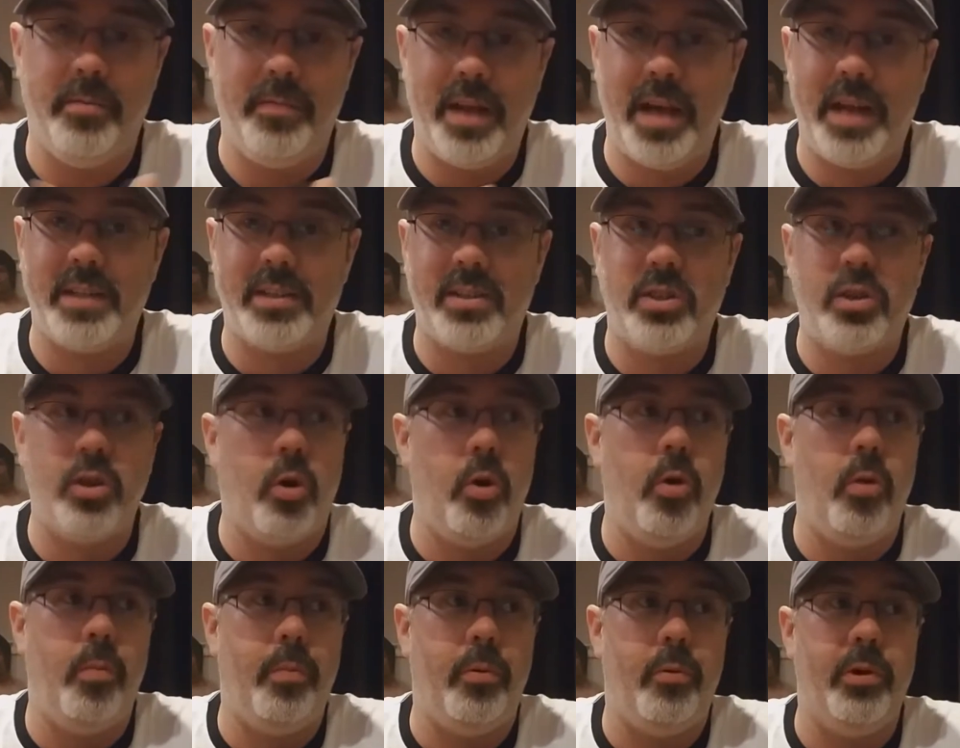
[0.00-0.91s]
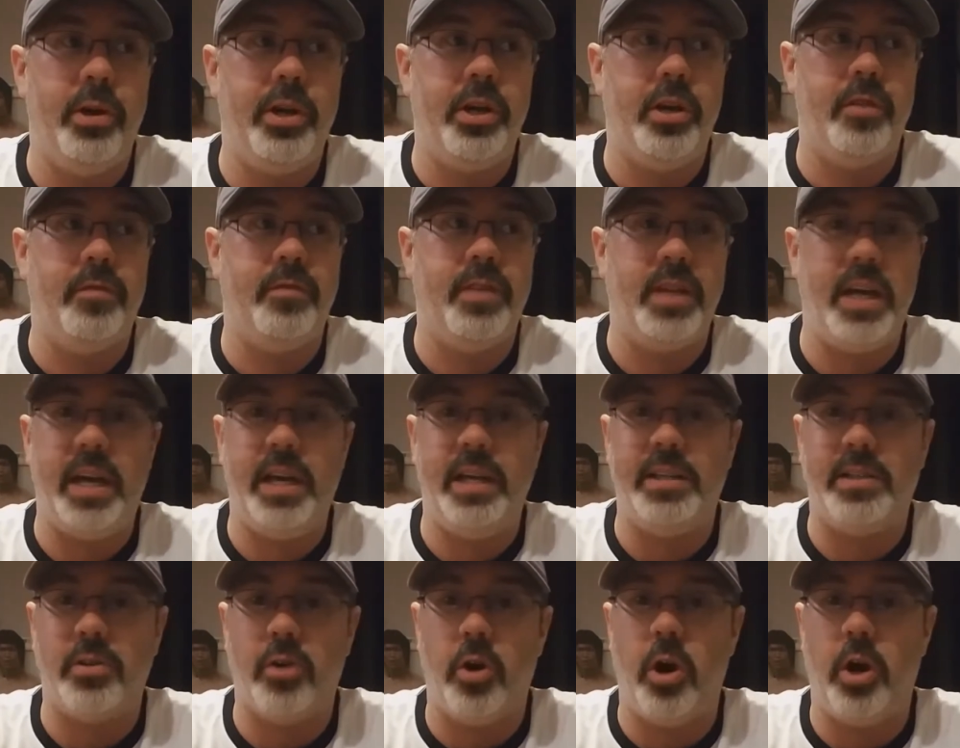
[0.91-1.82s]
That's the whole point of
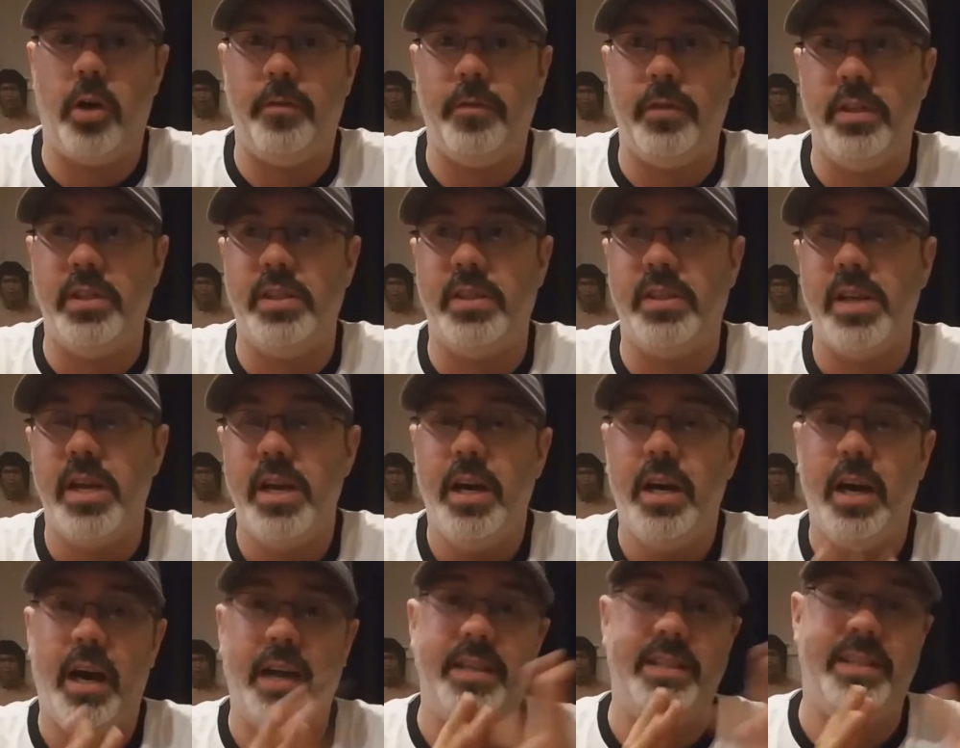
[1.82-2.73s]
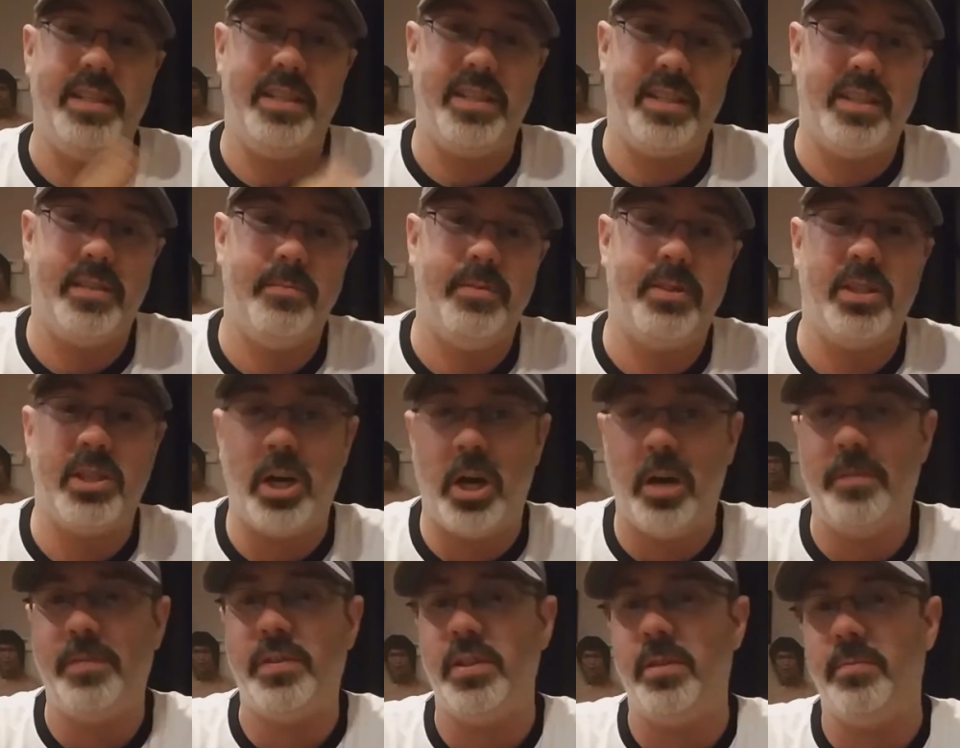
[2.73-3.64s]
days off is I did some
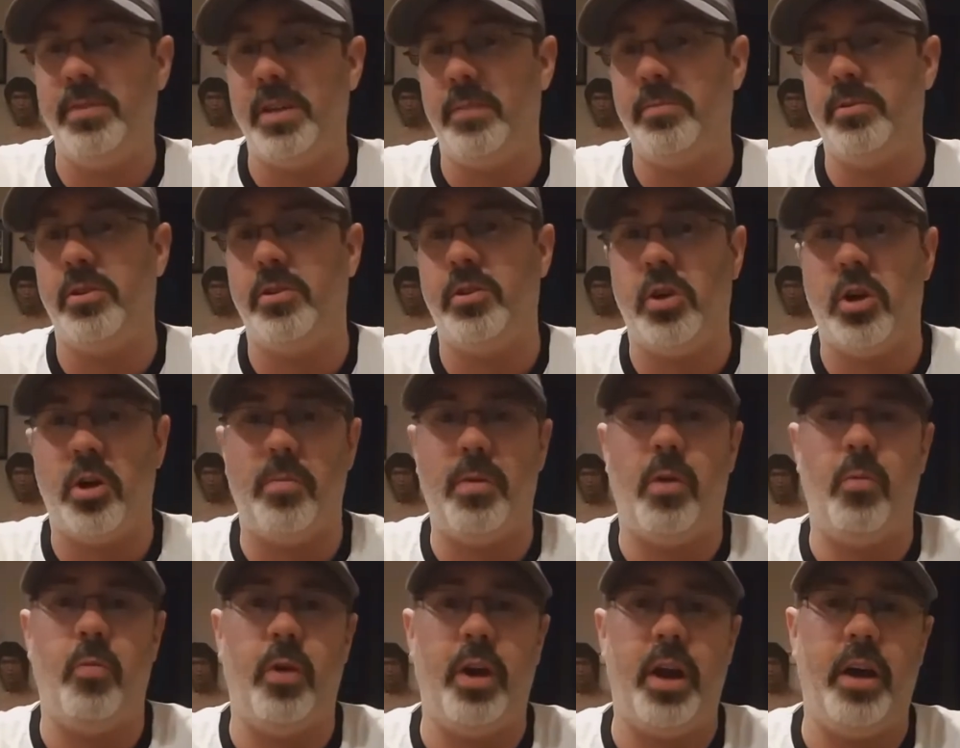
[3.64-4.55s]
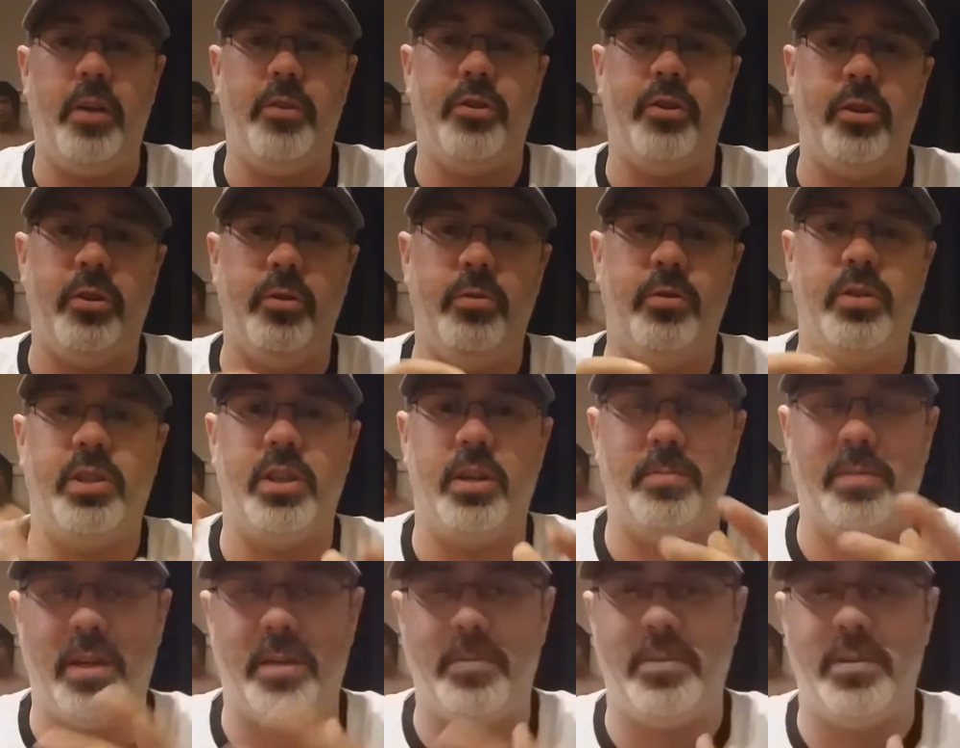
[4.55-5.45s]
stuff, sometimes I'll talk about what I'll do,
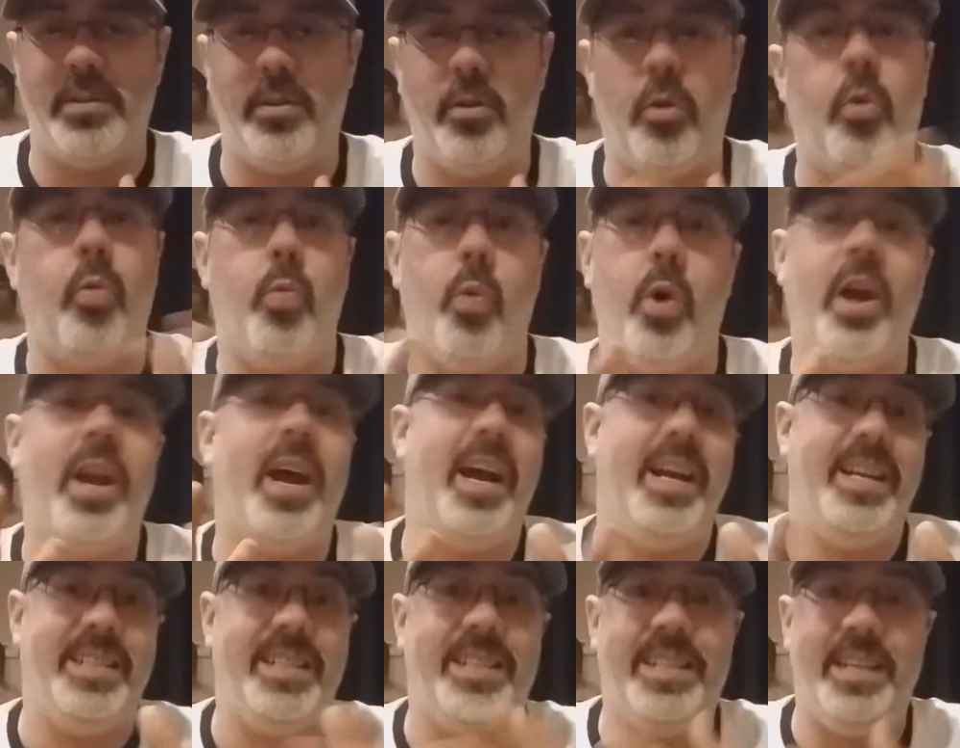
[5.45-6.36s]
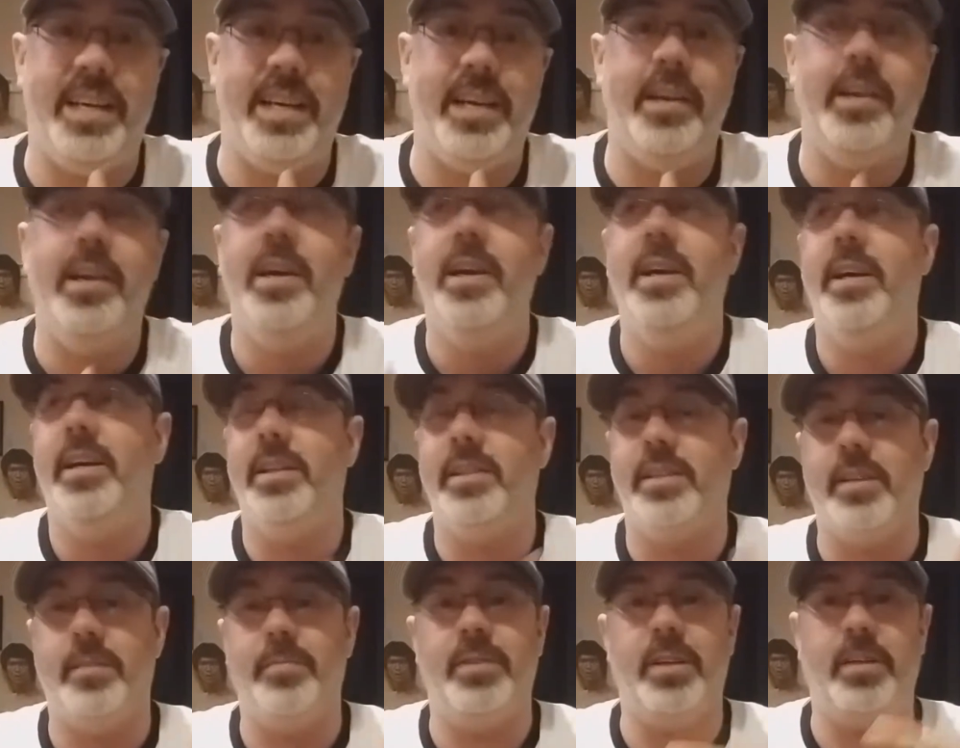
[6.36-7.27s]
sometimes or what I did, and
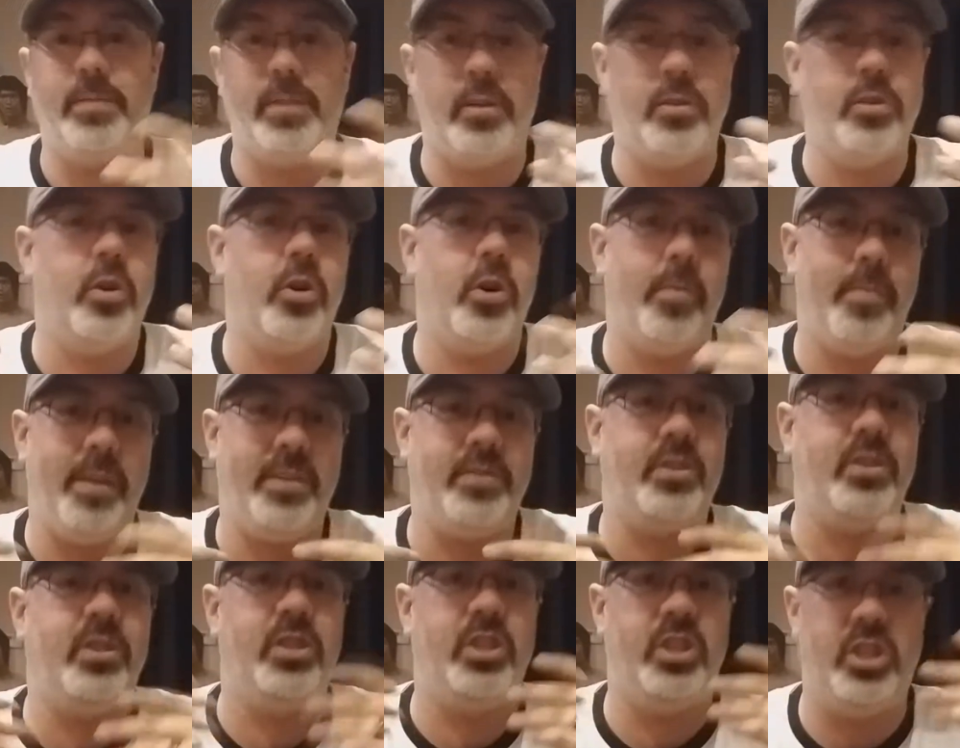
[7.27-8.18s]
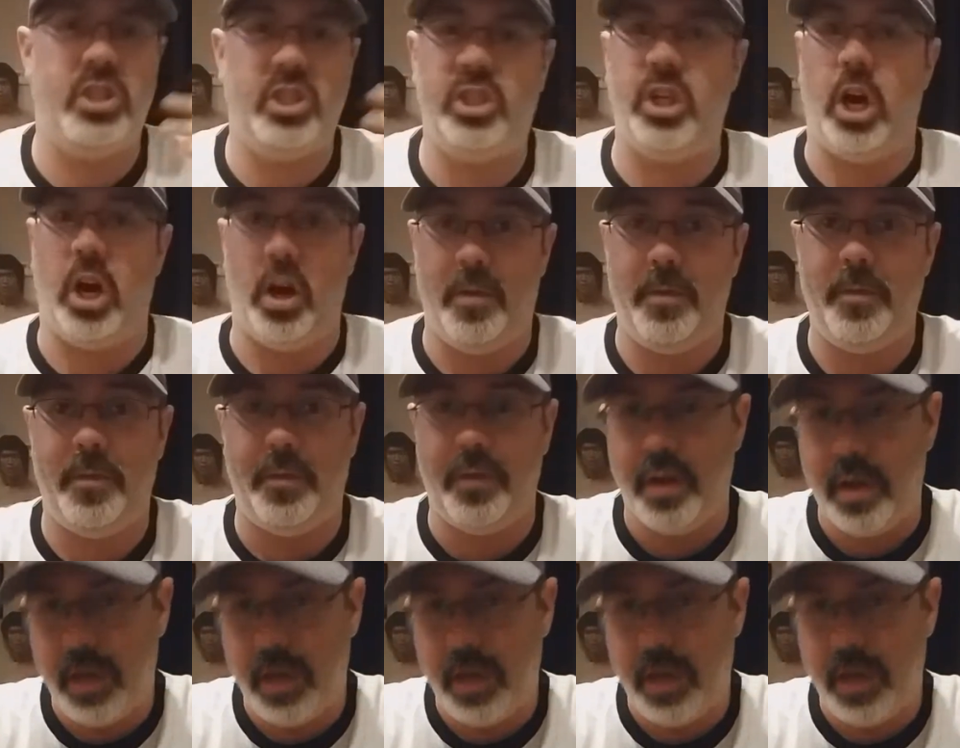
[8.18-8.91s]
sometimes I'll talk about stuff.